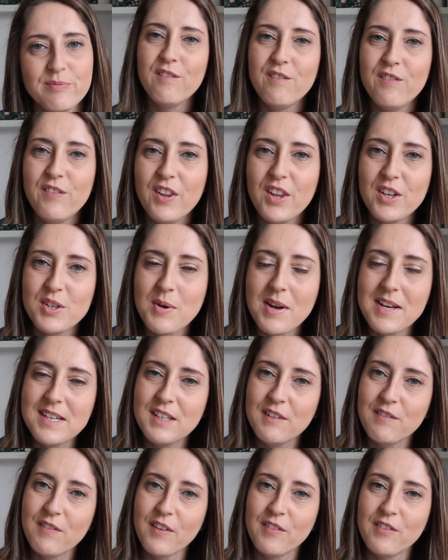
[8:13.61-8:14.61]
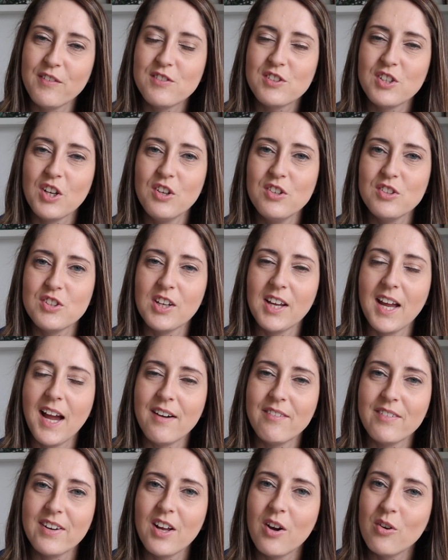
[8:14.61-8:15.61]
For the 25th of June, do you
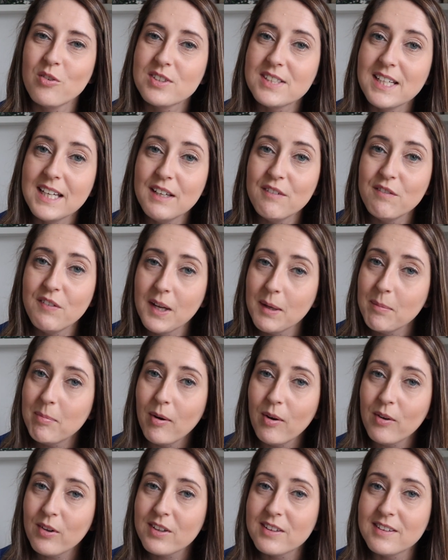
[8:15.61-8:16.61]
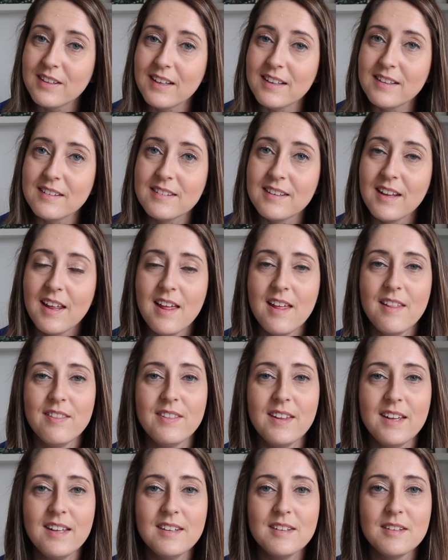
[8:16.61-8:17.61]
have any old TV boxes?
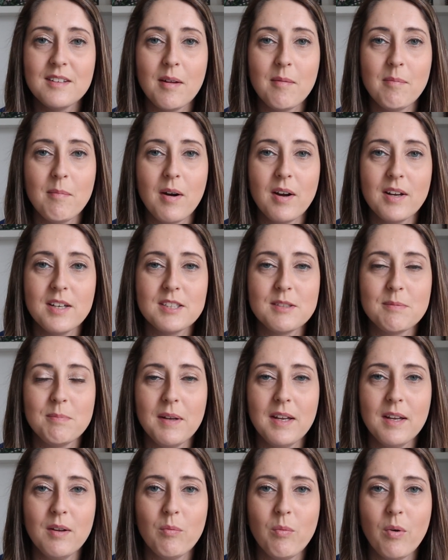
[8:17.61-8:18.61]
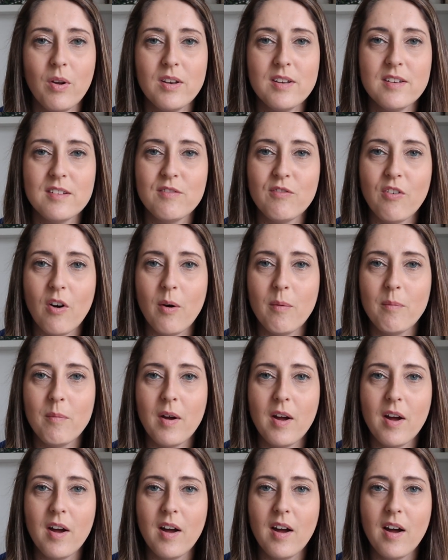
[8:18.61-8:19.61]
These might be ones from
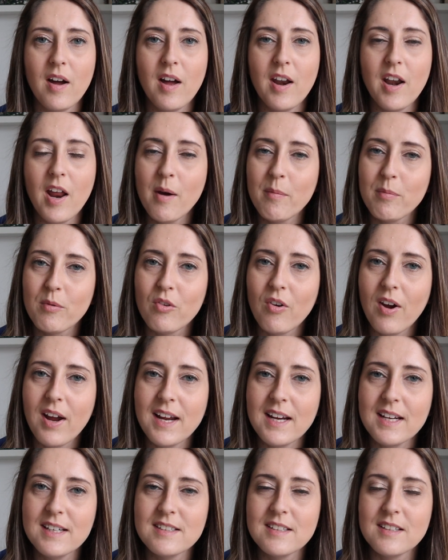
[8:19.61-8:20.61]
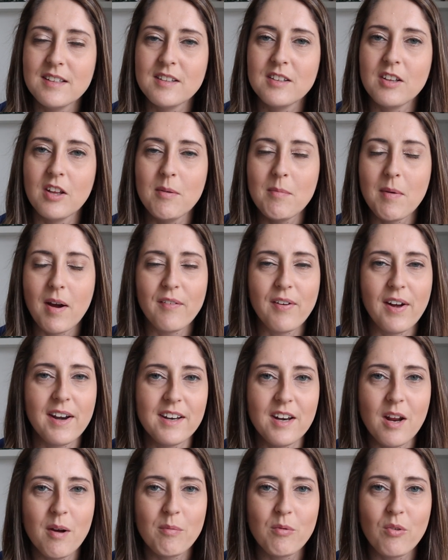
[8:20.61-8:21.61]
an upgrade, so you might have had
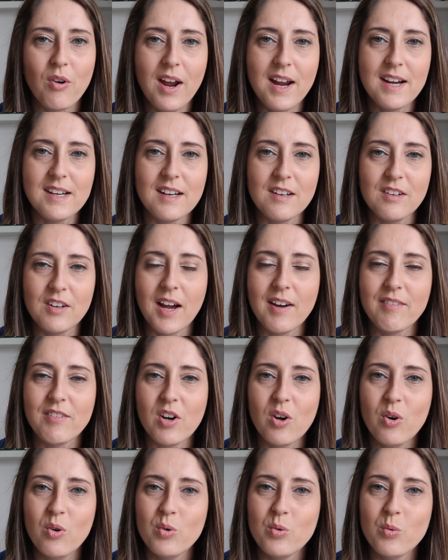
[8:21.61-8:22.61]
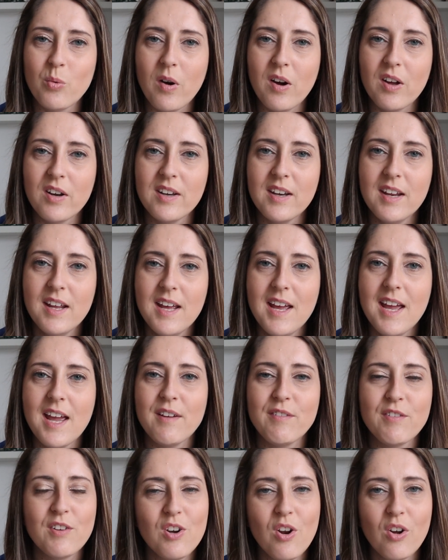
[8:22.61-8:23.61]
an upgrade and you have an old one.
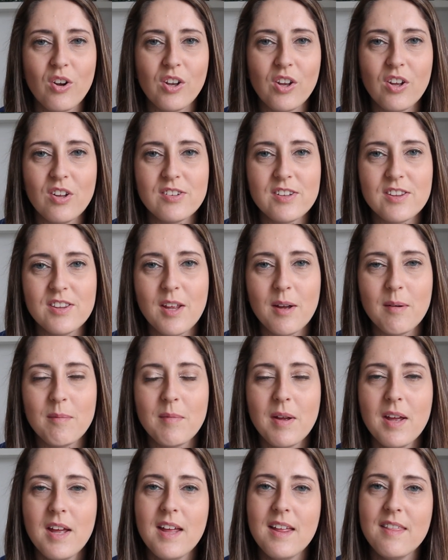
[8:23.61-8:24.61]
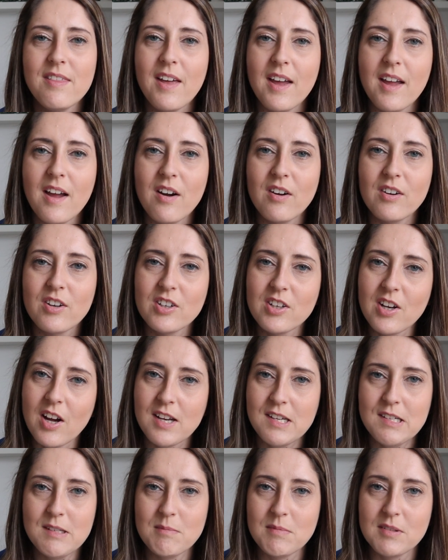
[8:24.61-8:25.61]
If you're not using them, they are good
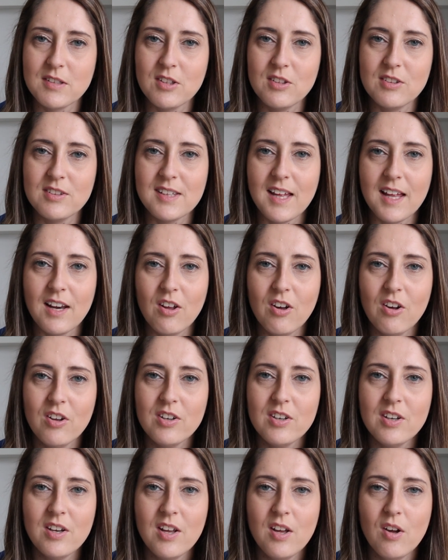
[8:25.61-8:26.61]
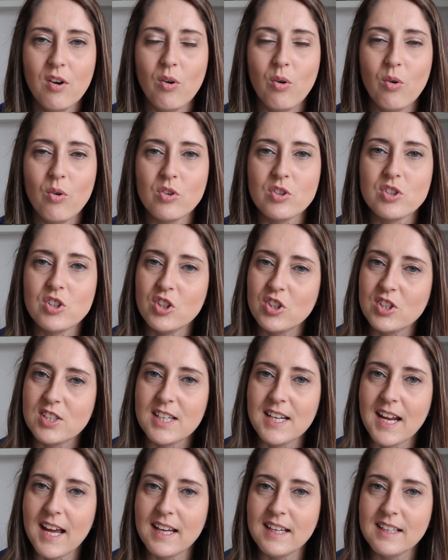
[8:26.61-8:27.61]
items to sell on or to
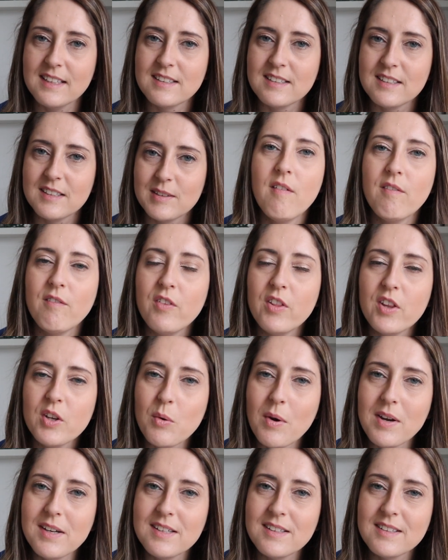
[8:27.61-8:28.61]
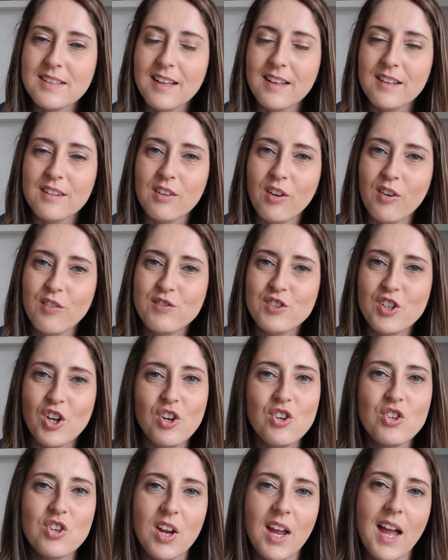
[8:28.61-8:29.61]
donate. For the 26th of
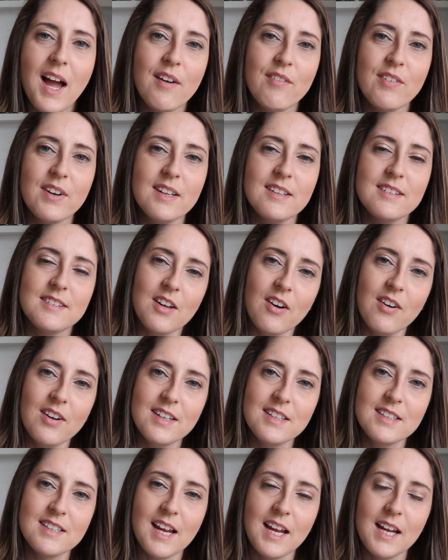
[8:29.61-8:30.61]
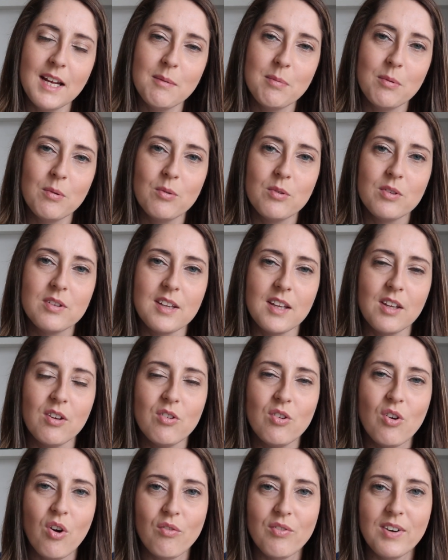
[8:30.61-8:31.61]
June, do you have any side tables that you're
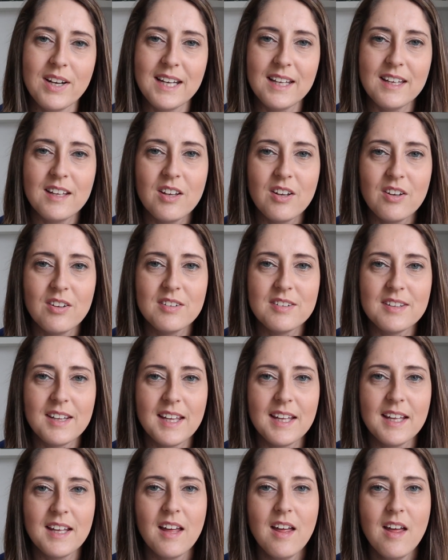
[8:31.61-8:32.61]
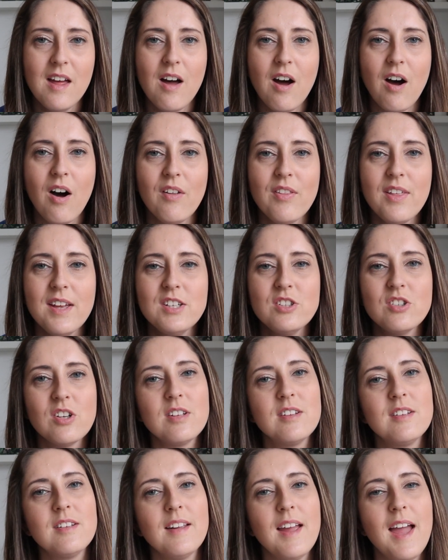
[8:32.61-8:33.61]
not really using? Are they
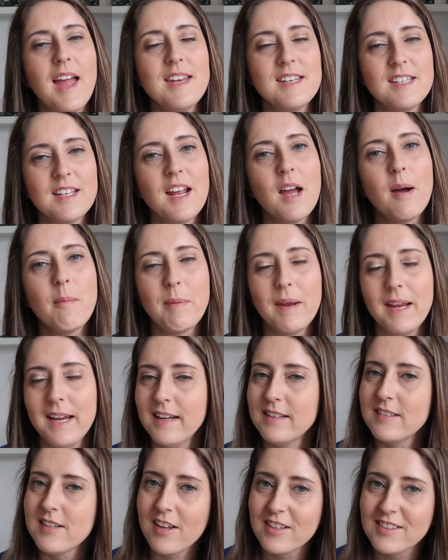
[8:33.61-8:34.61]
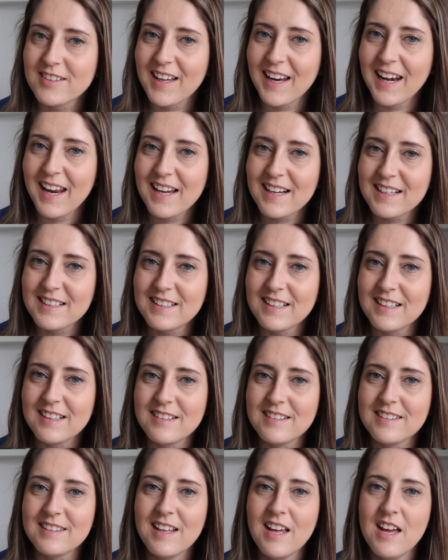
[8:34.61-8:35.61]
just ending up being dust
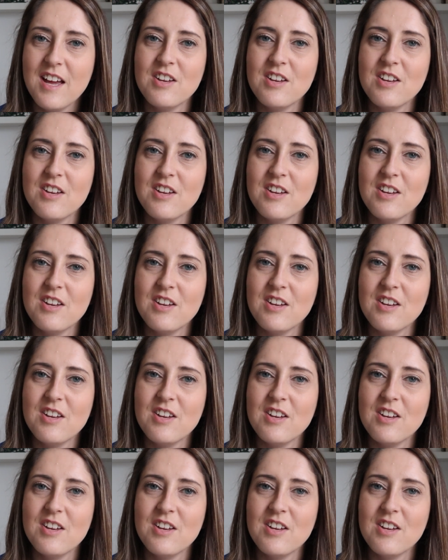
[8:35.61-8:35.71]
collectors?